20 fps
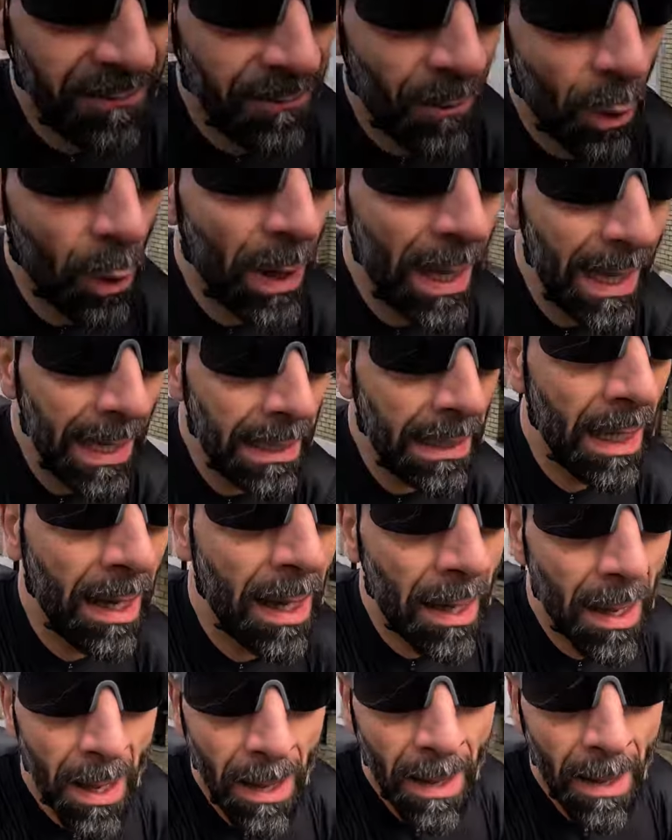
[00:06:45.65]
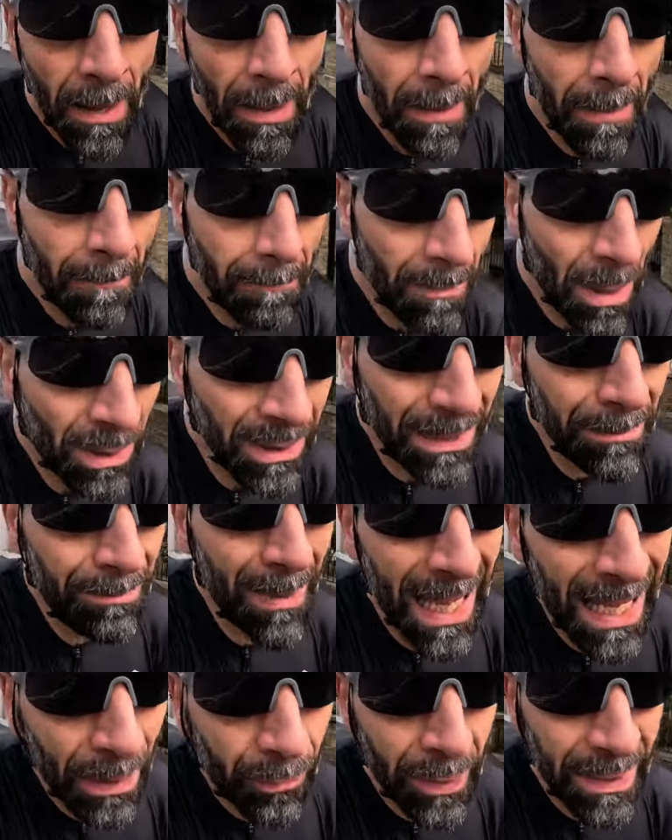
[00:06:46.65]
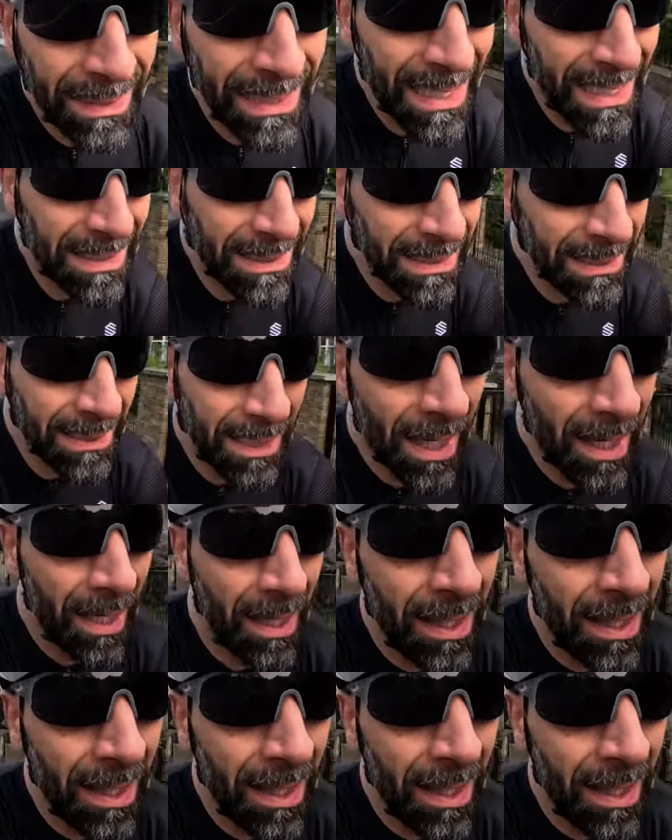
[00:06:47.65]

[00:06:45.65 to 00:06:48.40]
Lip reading: for a modern bike with discs,